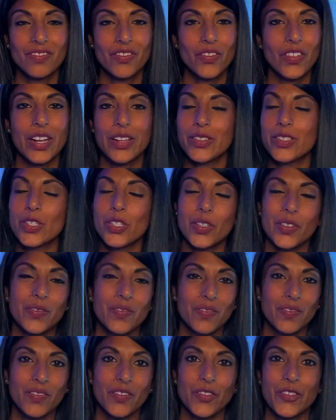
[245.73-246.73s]
Round 2,
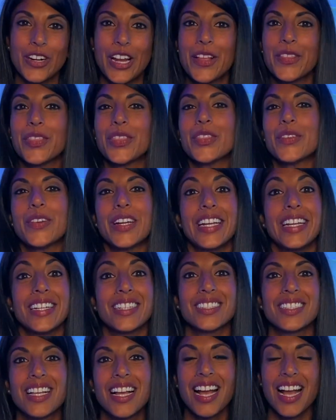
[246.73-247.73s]
round 3,
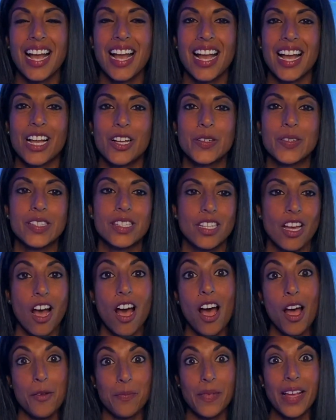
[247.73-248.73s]
I was a
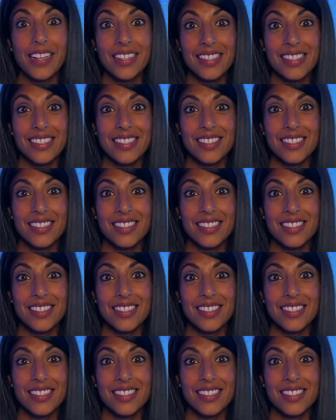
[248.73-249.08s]
hot mess.